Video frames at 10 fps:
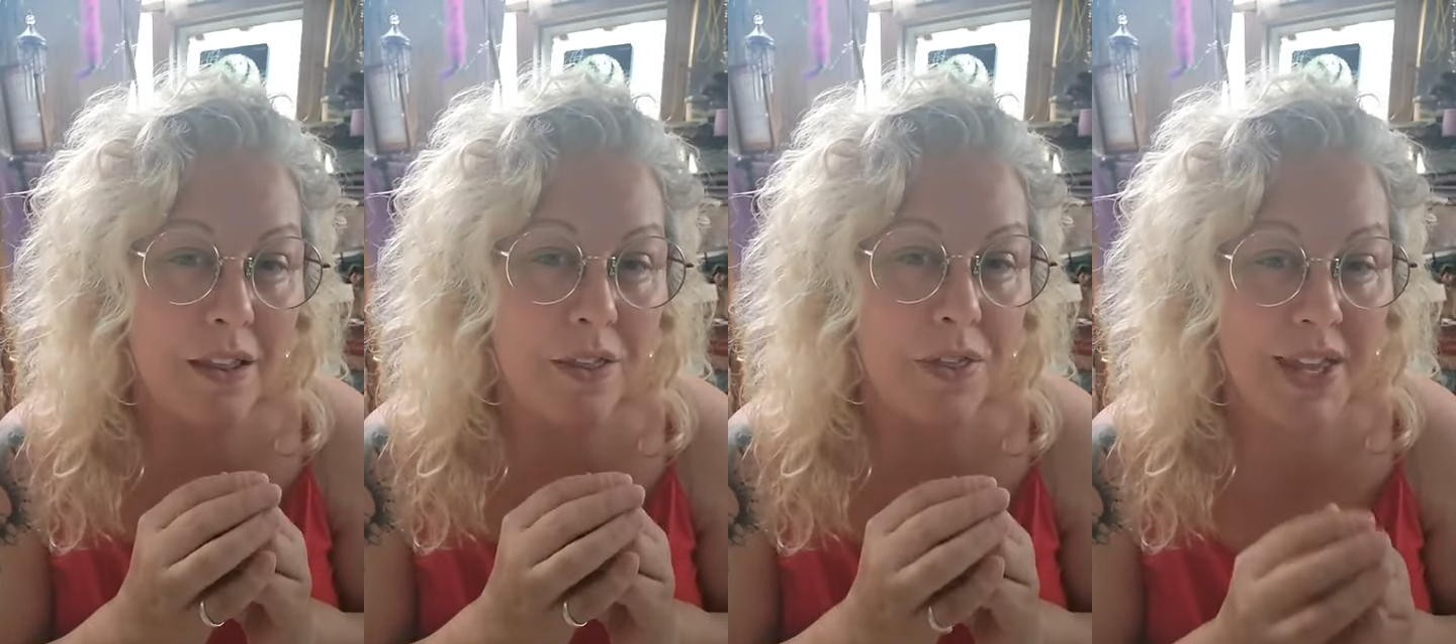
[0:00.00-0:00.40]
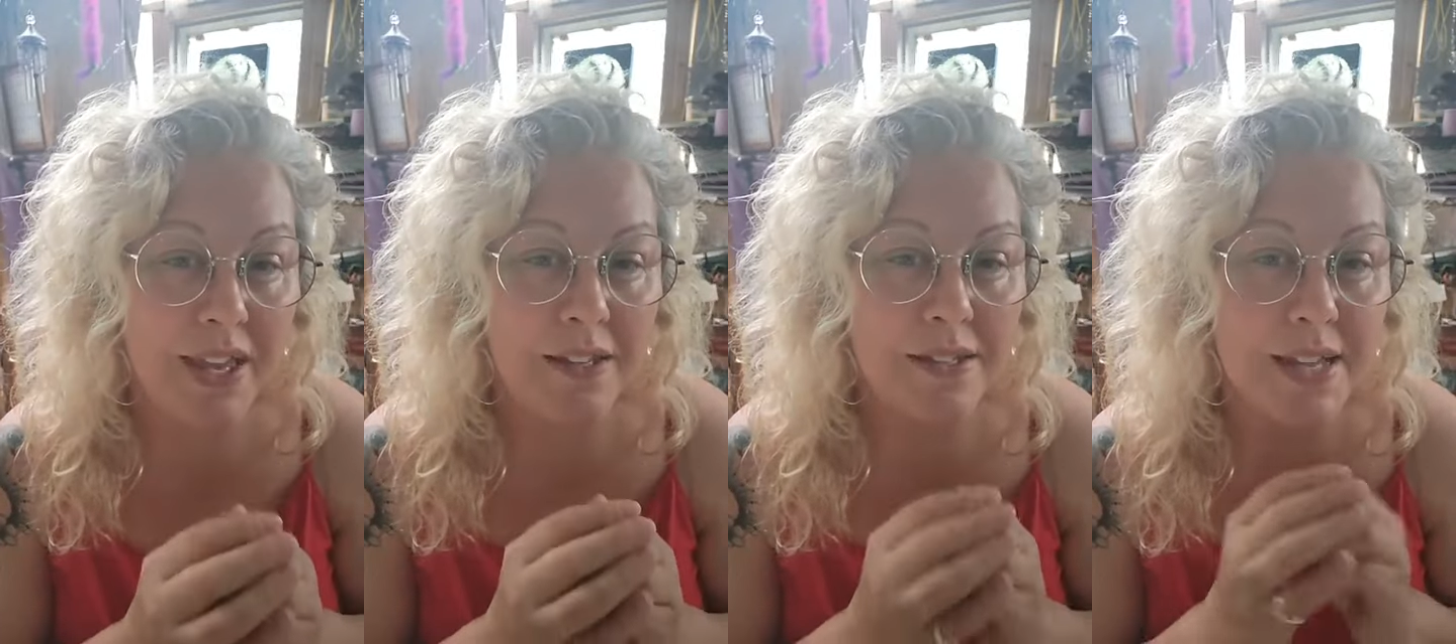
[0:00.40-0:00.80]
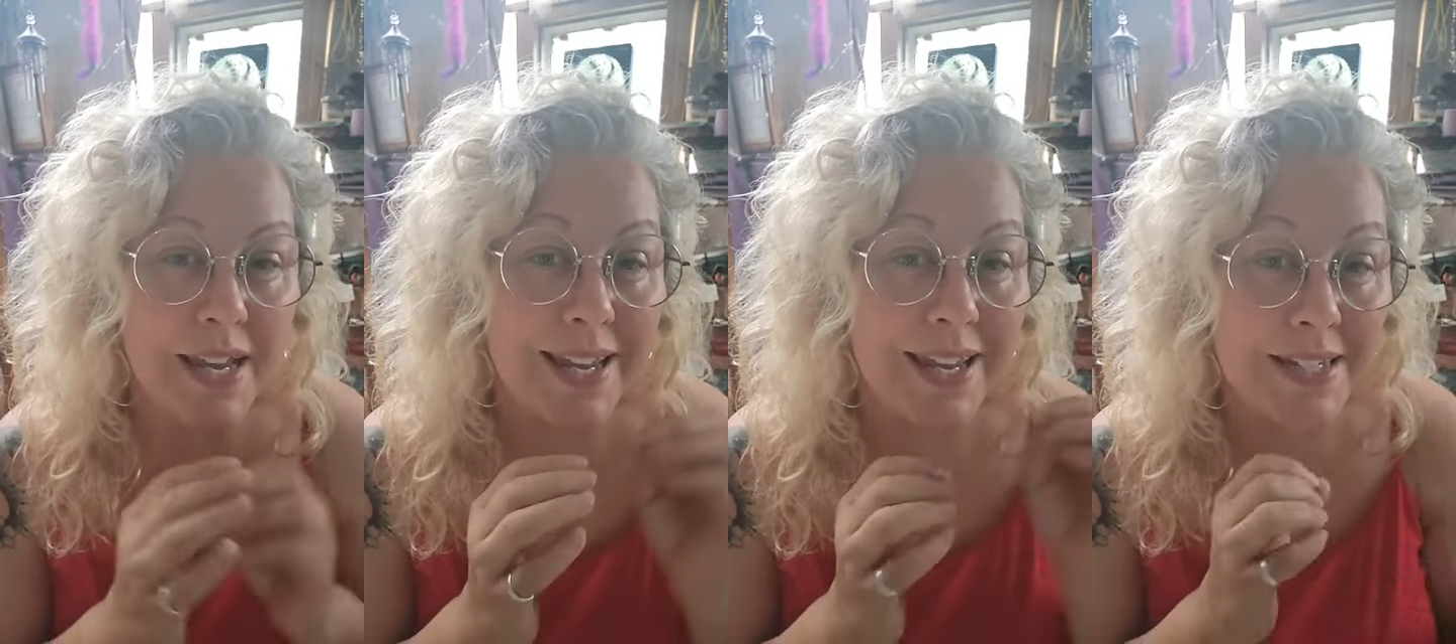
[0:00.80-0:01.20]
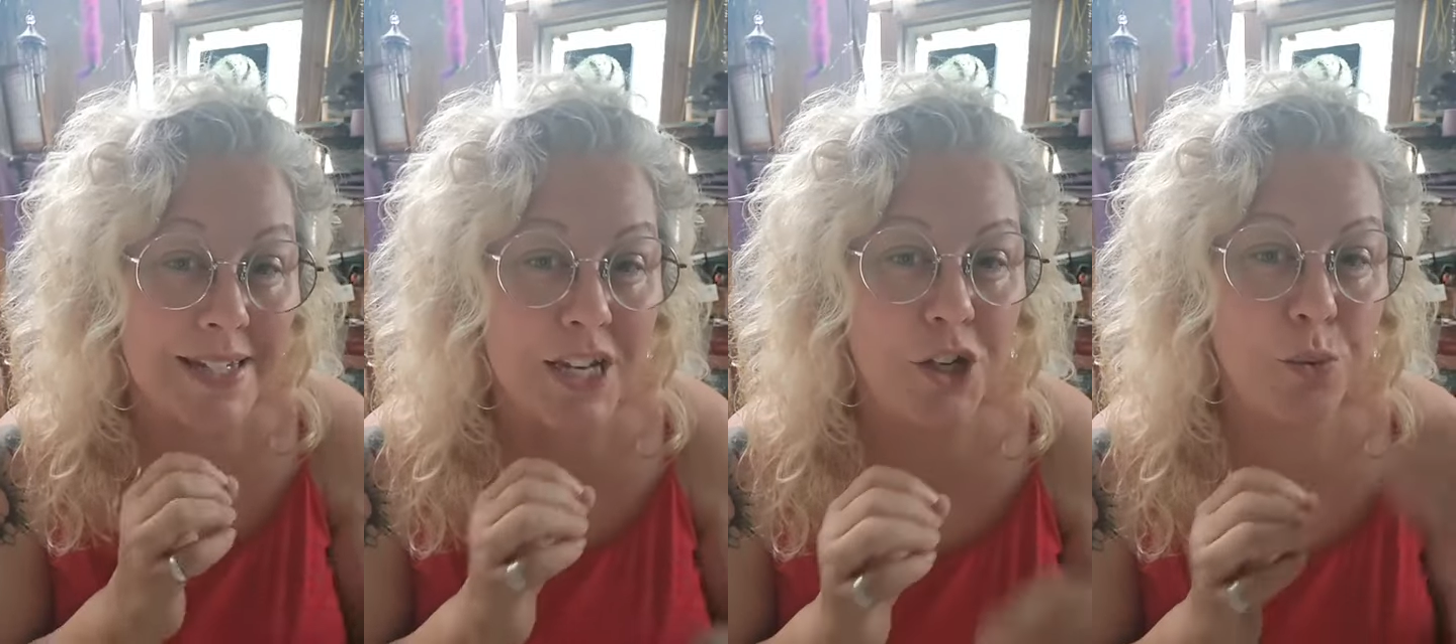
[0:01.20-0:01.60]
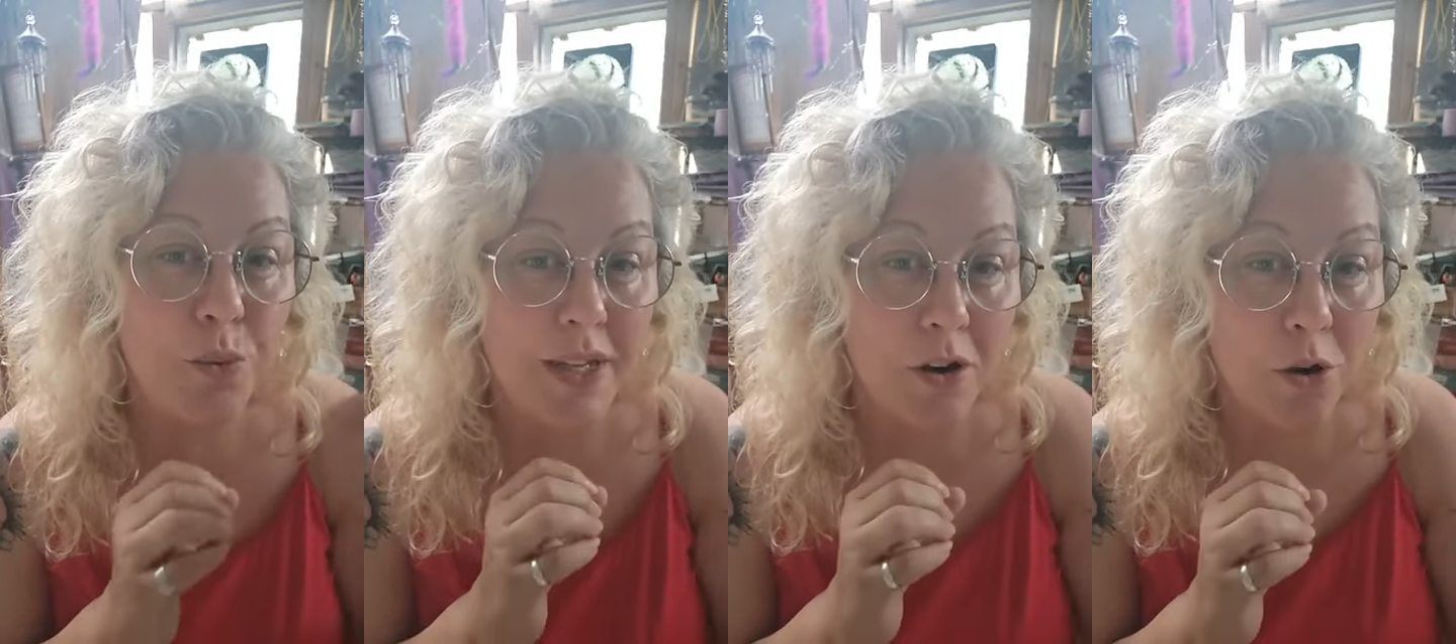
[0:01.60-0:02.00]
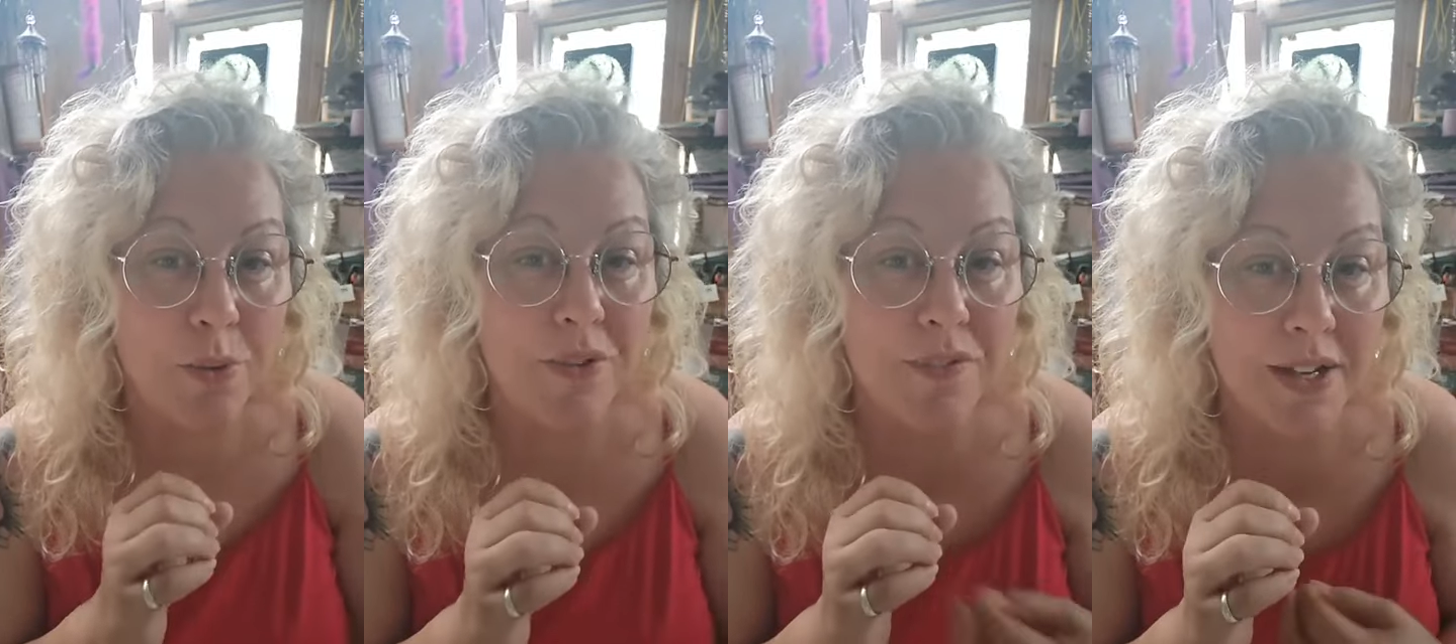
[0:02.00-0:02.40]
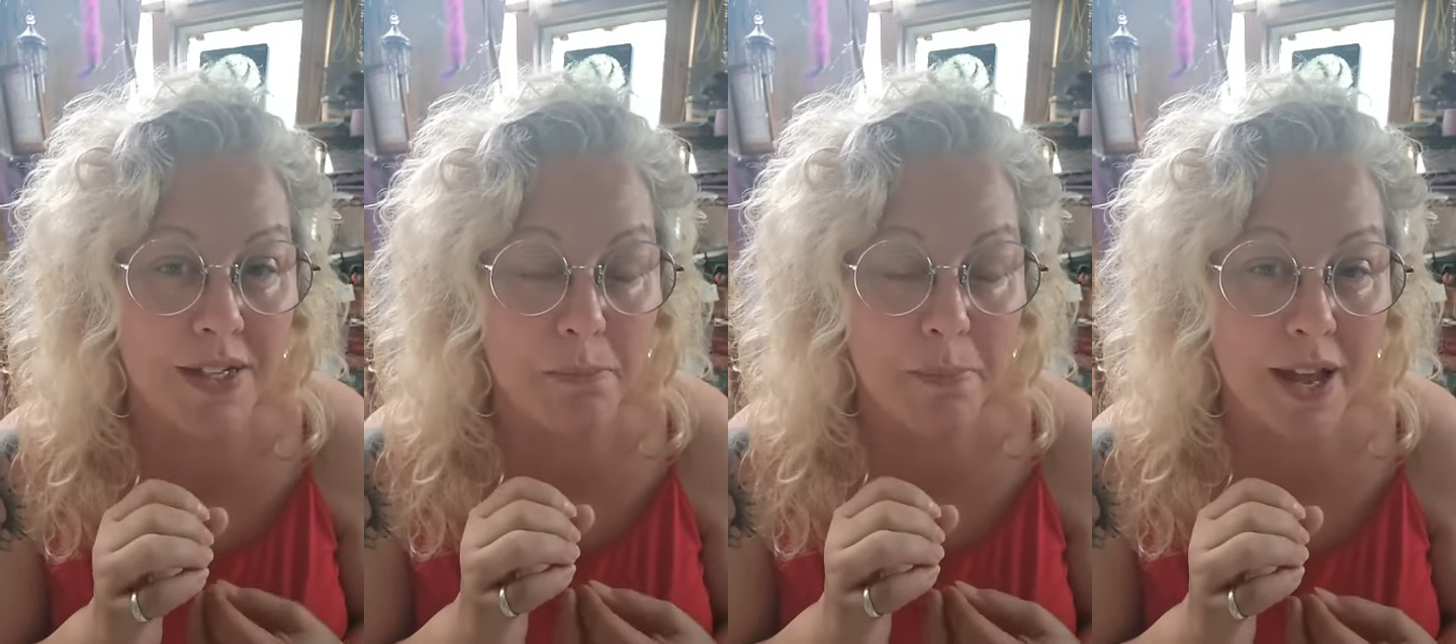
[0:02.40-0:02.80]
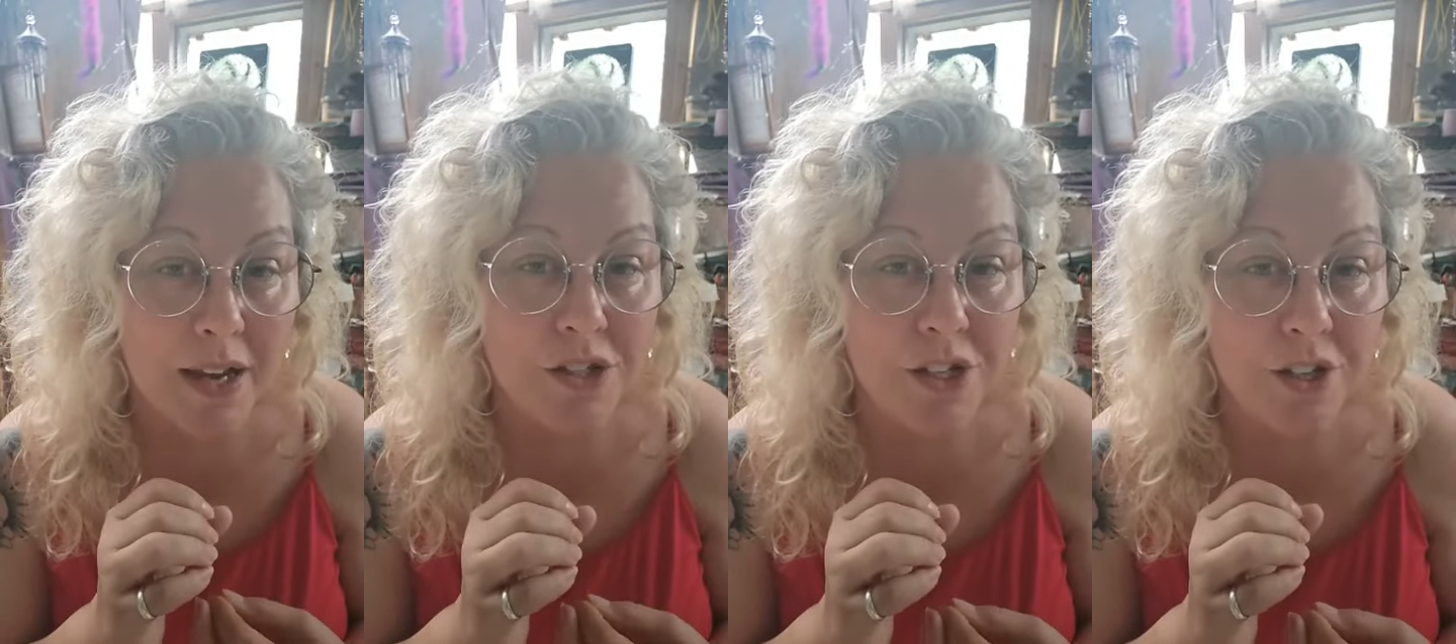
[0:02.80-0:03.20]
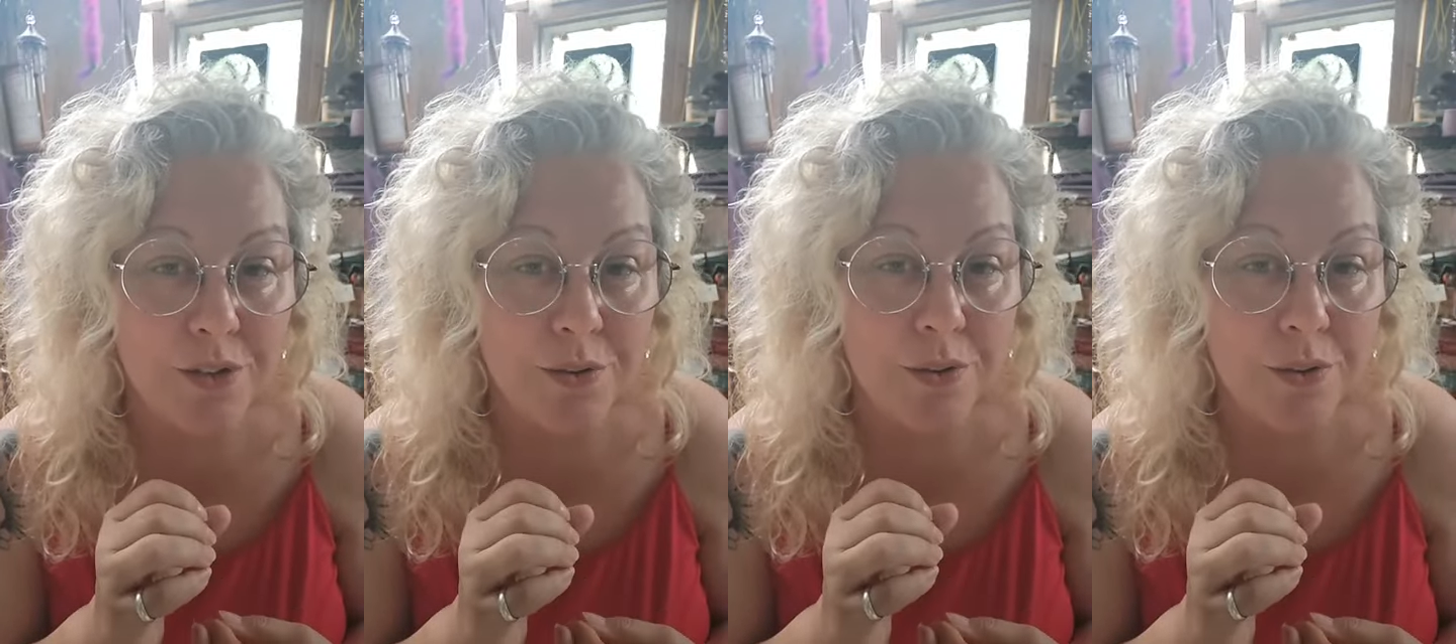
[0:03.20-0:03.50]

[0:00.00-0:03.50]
things that continually are reflected back to you